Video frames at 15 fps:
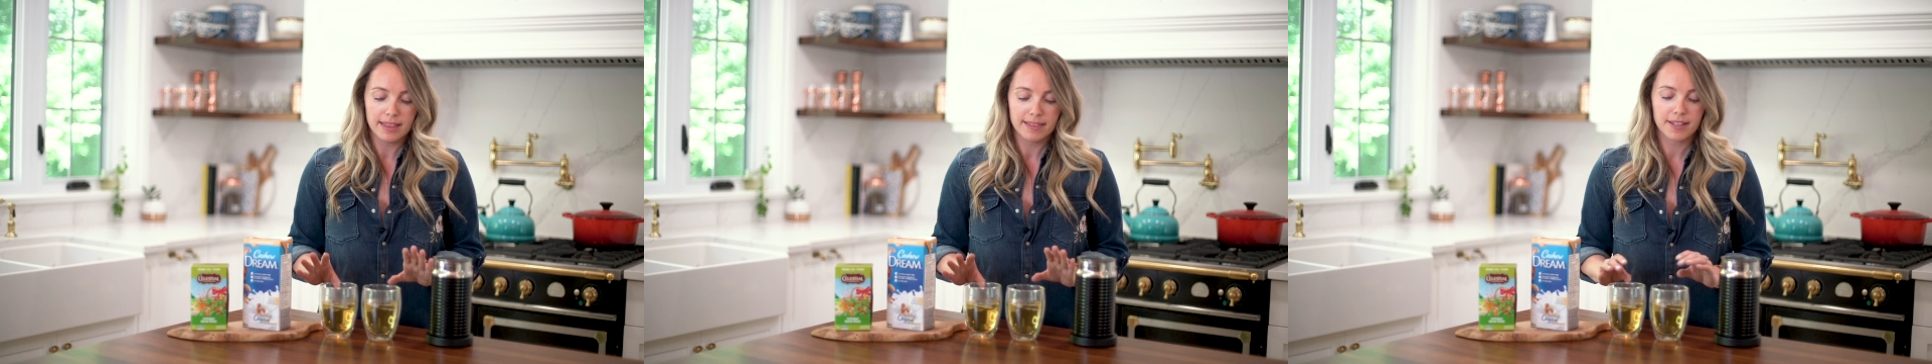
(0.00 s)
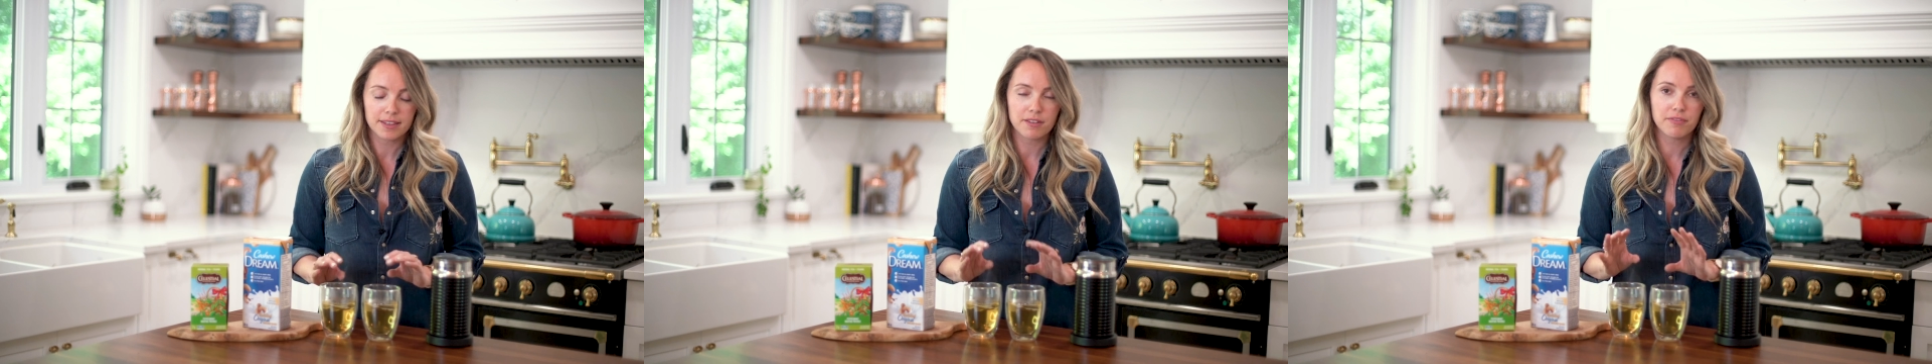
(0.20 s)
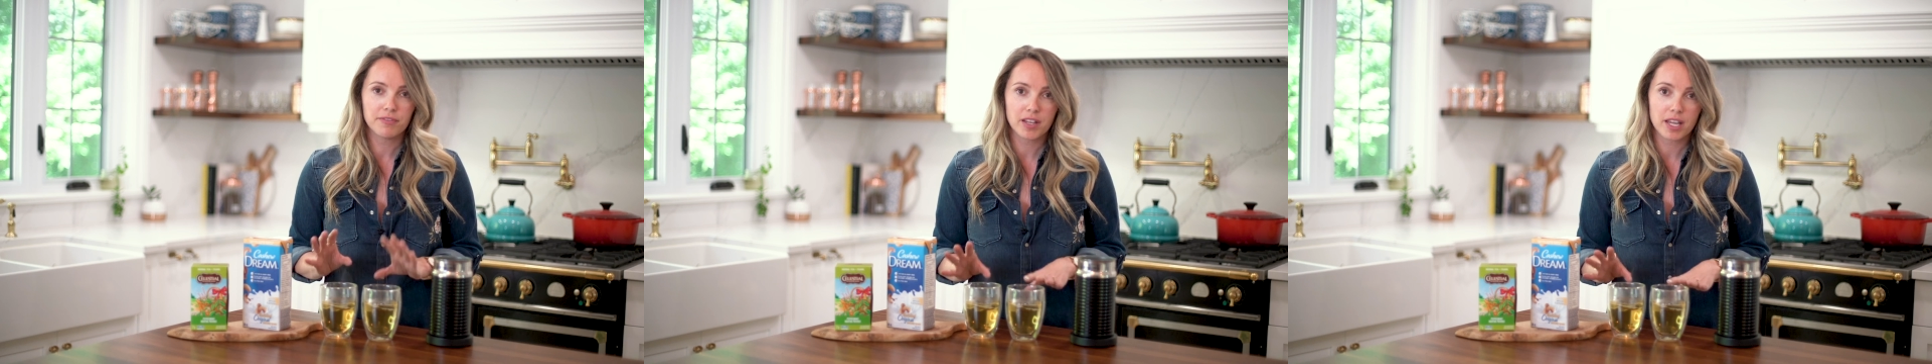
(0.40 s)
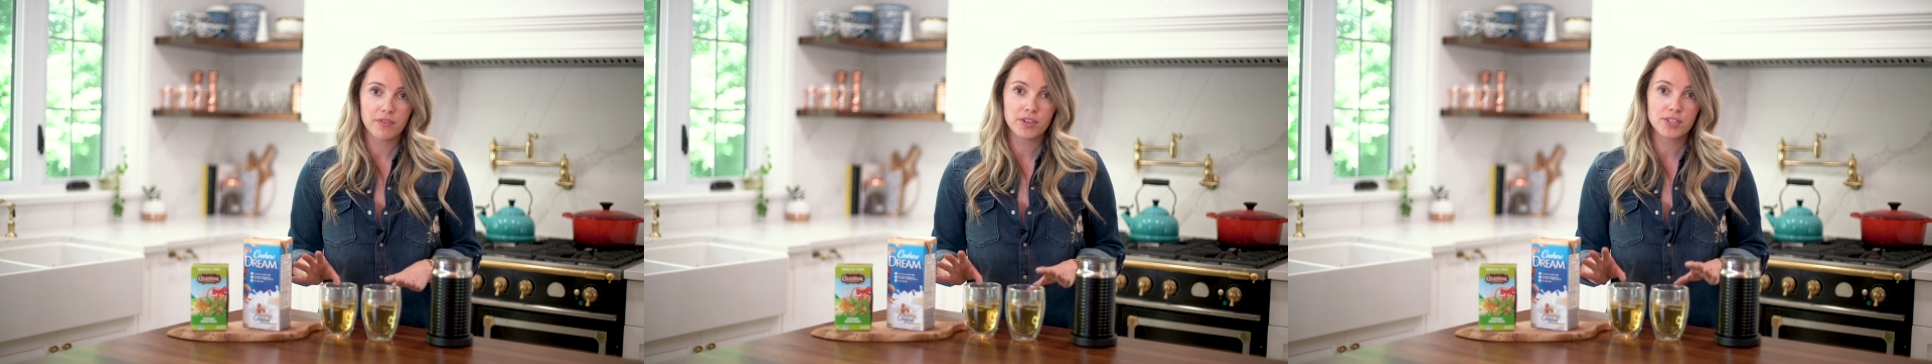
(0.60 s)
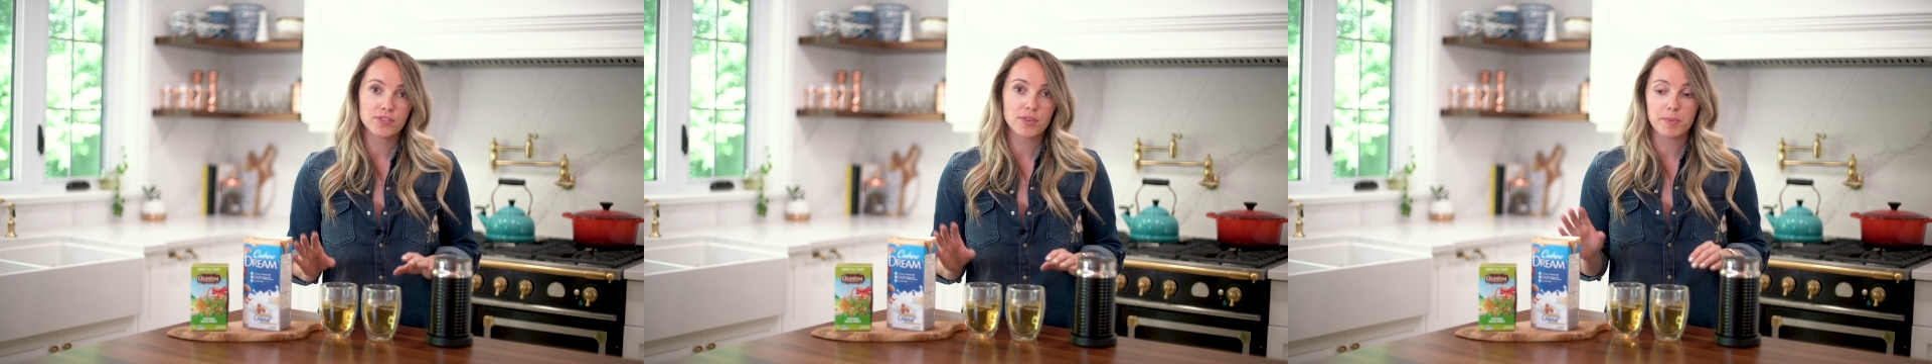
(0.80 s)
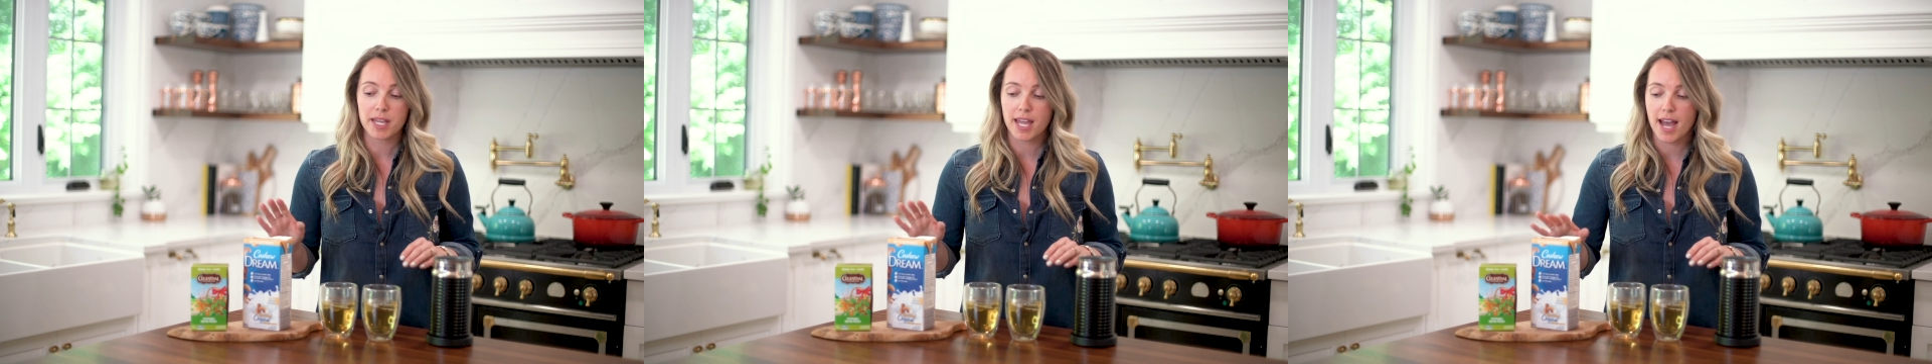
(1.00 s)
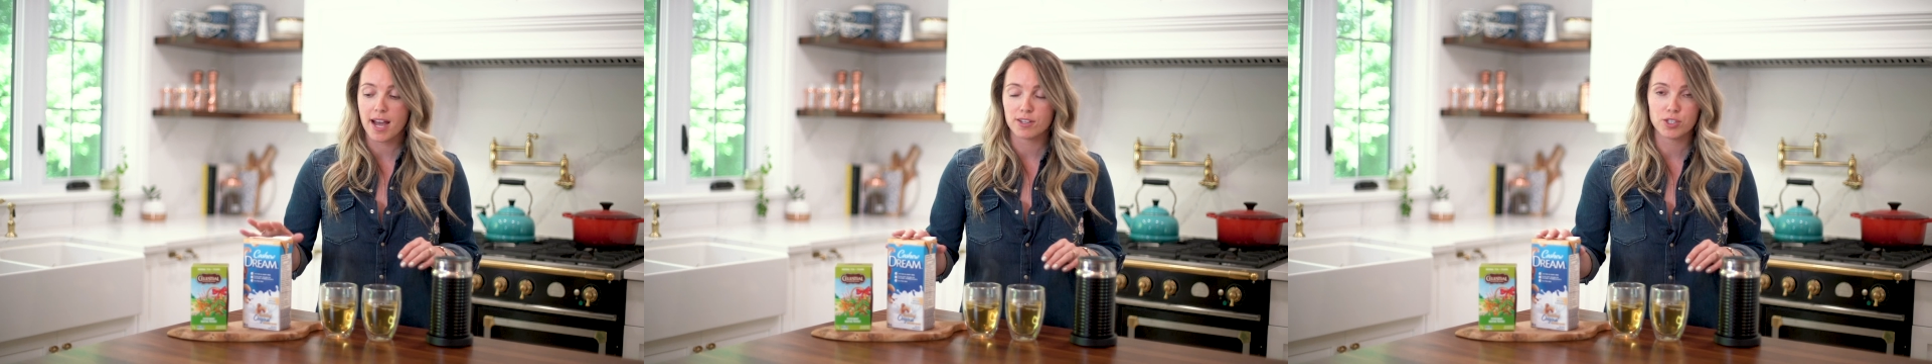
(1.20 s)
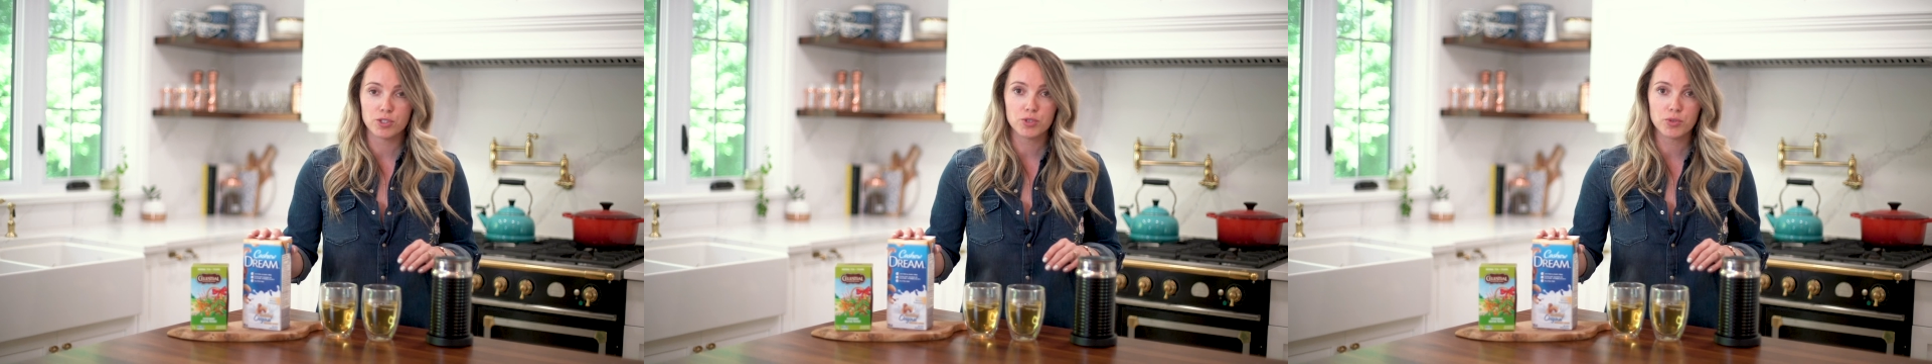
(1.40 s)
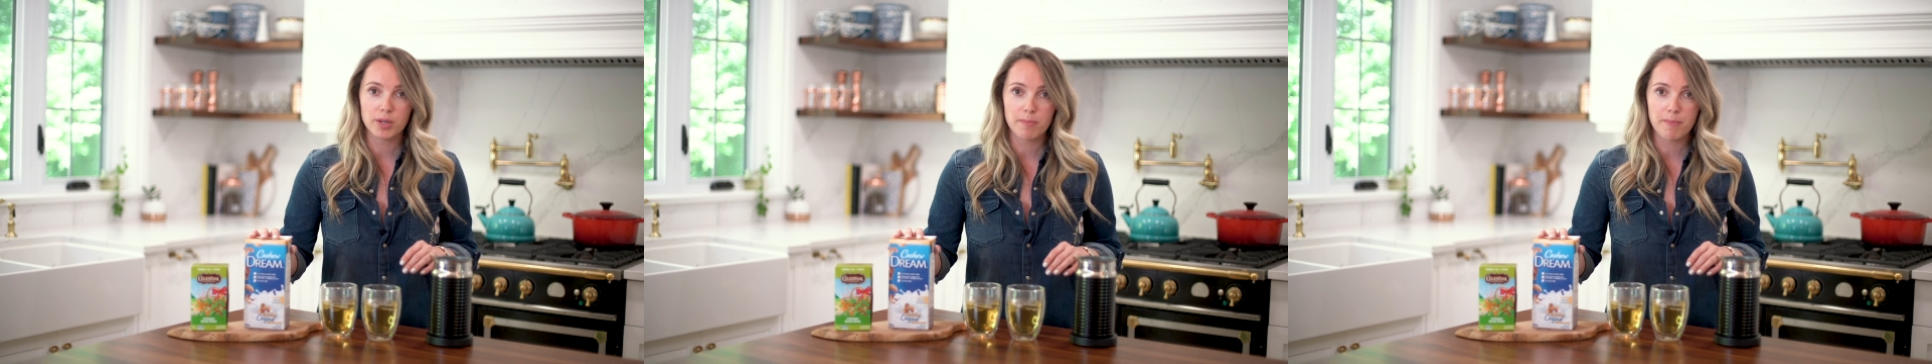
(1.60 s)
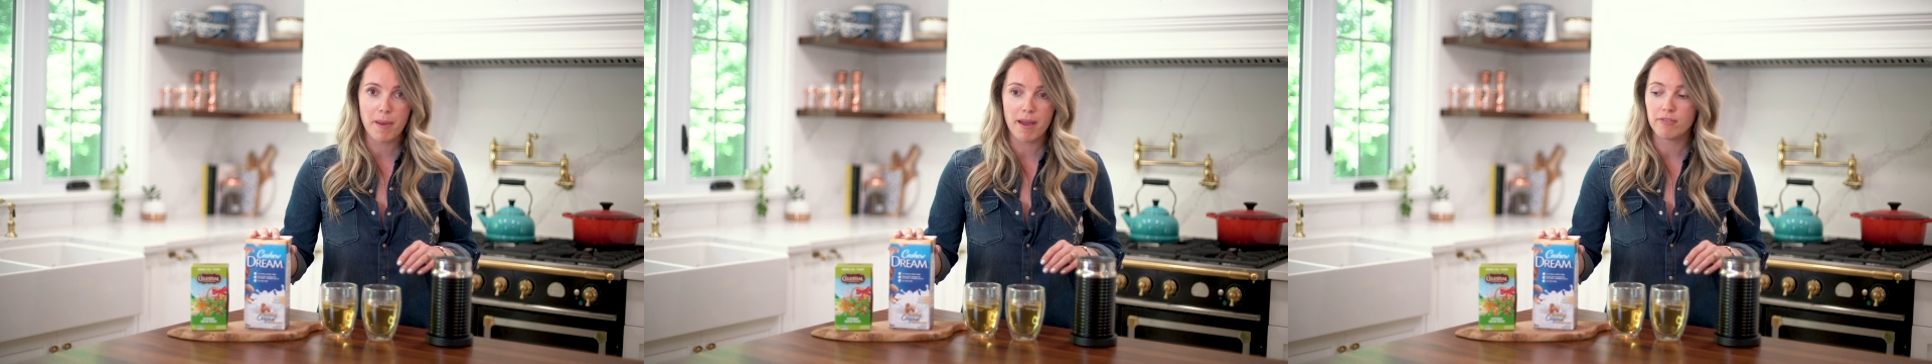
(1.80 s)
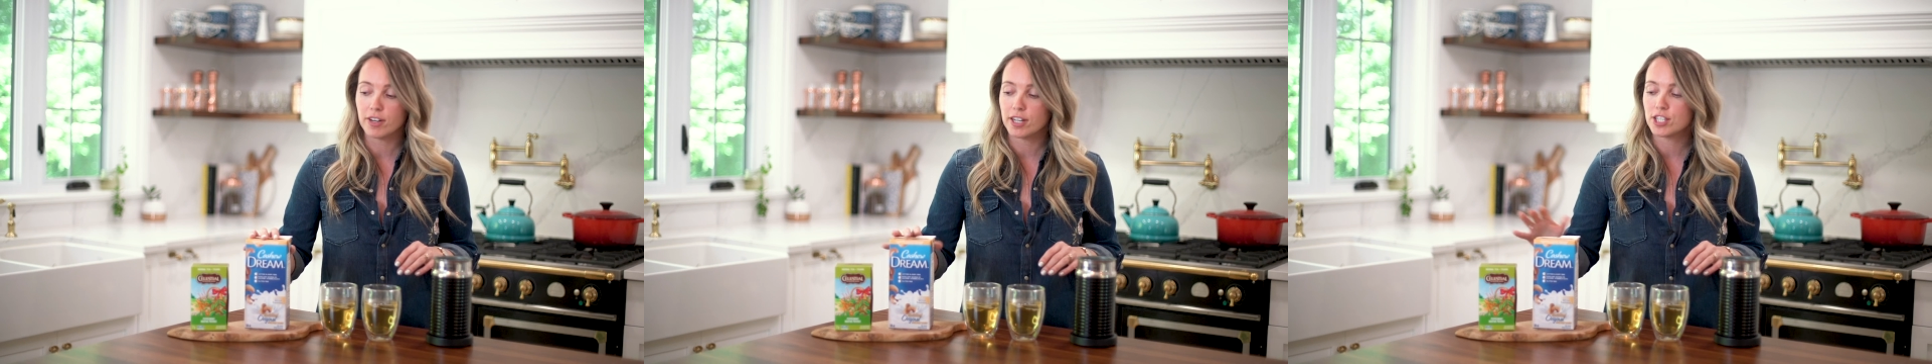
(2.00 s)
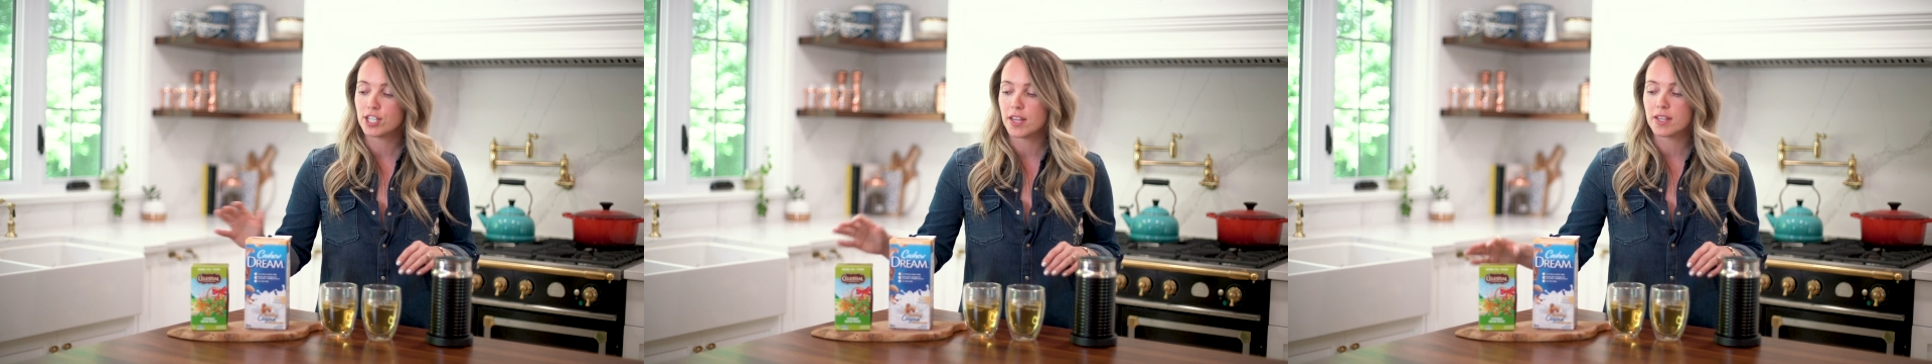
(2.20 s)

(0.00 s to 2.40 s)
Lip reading: let the flavors from the Cashew Dream beverage